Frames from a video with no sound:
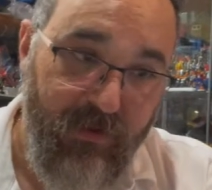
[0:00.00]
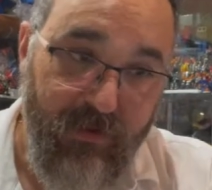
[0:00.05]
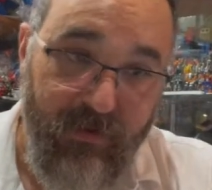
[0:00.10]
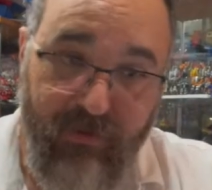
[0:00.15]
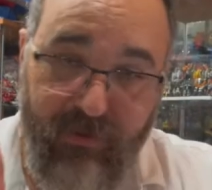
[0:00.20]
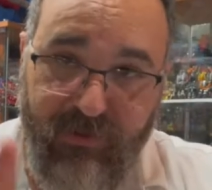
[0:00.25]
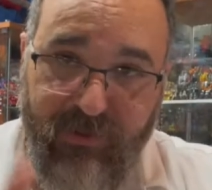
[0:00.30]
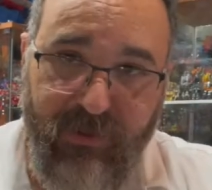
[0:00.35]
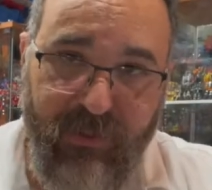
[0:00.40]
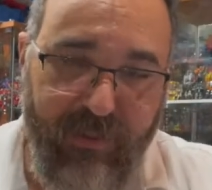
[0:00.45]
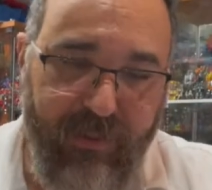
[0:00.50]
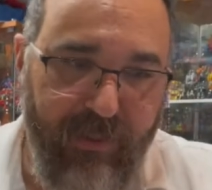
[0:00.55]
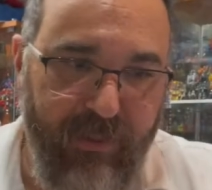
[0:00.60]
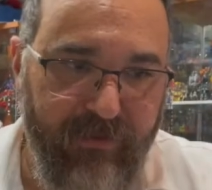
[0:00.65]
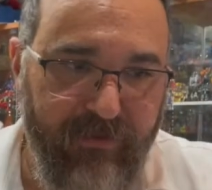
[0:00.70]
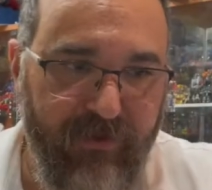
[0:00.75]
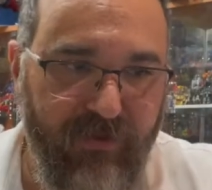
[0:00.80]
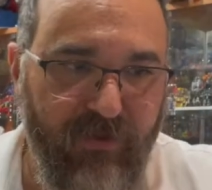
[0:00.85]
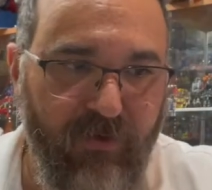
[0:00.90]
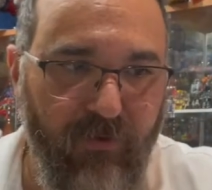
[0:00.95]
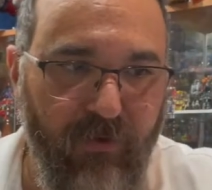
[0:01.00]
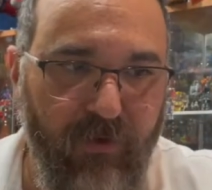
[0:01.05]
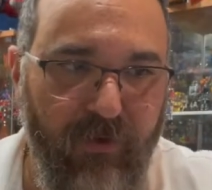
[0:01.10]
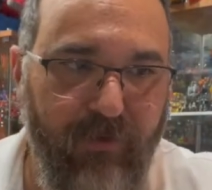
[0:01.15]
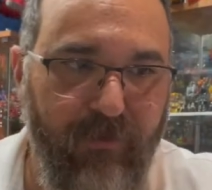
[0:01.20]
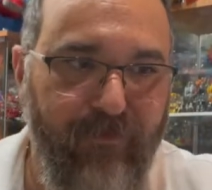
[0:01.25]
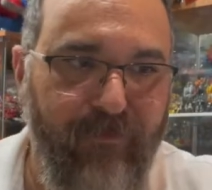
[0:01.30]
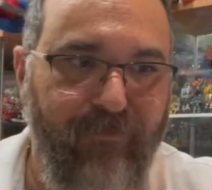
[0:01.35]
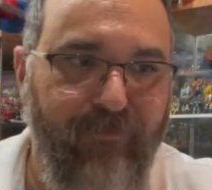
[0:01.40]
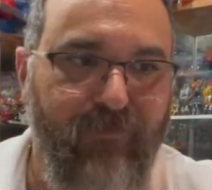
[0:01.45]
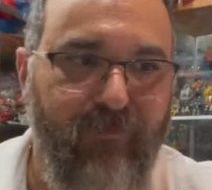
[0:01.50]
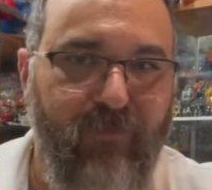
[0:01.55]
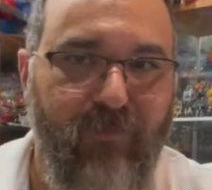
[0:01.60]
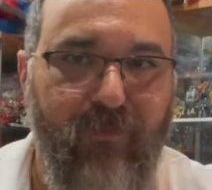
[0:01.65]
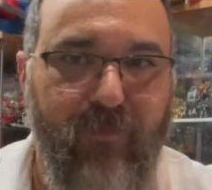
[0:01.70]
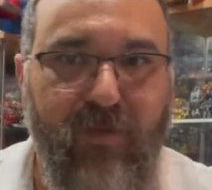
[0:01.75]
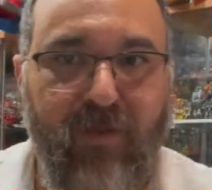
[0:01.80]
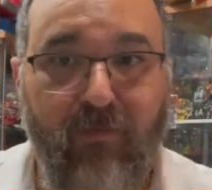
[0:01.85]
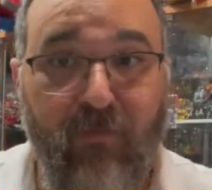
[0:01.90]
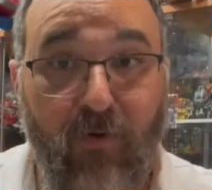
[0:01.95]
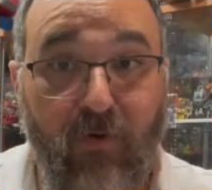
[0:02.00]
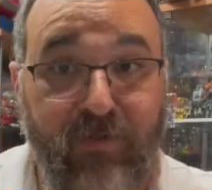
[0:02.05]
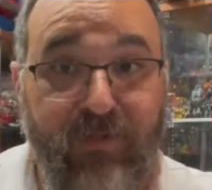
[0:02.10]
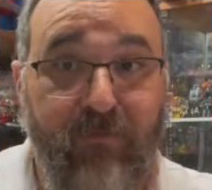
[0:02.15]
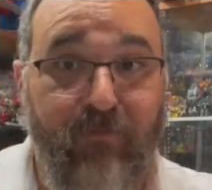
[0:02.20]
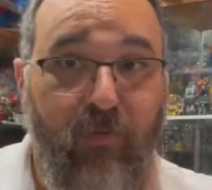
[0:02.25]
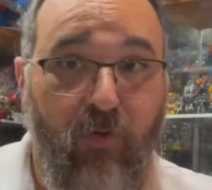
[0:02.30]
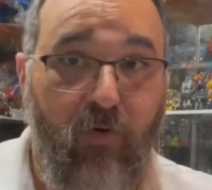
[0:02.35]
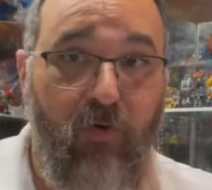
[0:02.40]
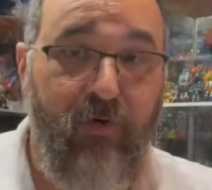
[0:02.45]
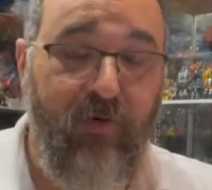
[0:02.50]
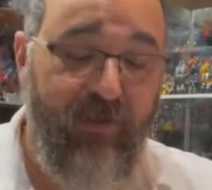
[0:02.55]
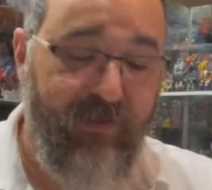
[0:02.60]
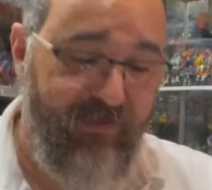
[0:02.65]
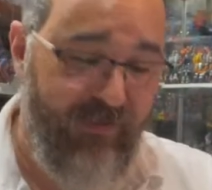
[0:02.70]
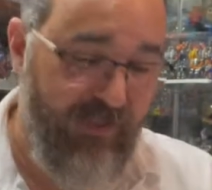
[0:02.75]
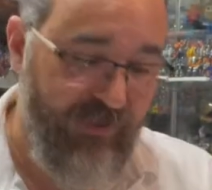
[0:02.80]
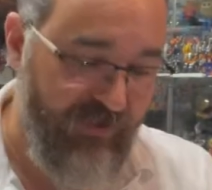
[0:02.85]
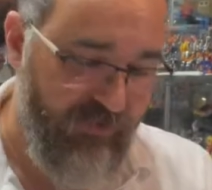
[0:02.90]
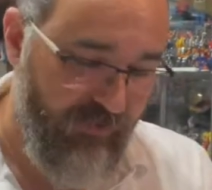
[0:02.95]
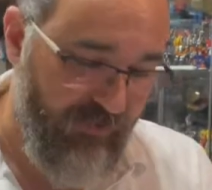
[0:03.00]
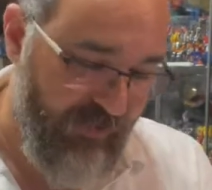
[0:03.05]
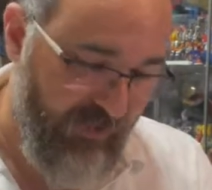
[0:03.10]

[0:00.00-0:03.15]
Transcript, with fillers: Let's check out the sword, the most important accessory